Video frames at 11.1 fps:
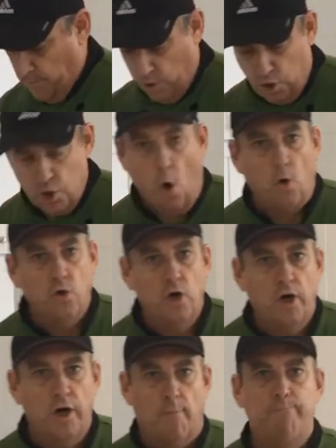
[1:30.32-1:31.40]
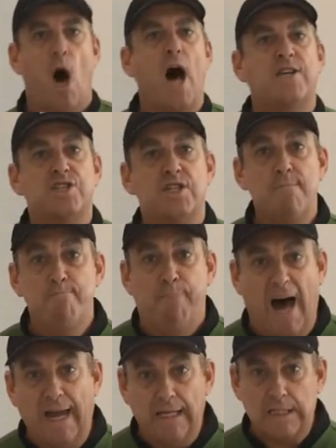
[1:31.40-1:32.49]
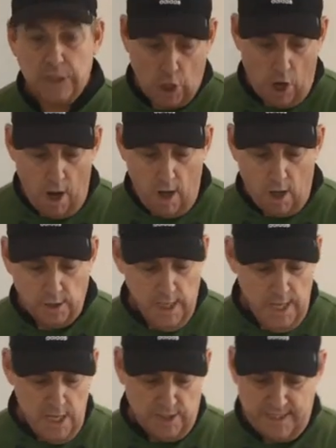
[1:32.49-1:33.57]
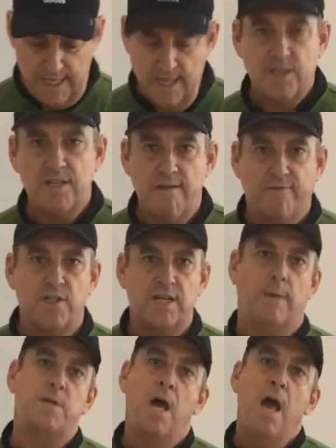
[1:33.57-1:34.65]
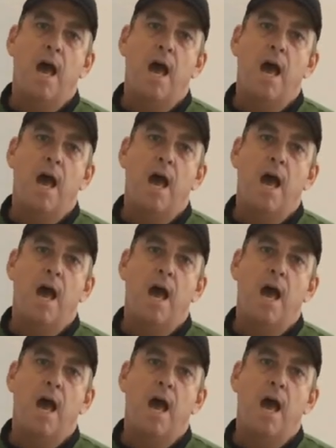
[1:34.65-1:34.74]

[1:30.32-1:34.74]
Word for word: shoulder, a Boston butt, it's called. You see this different times.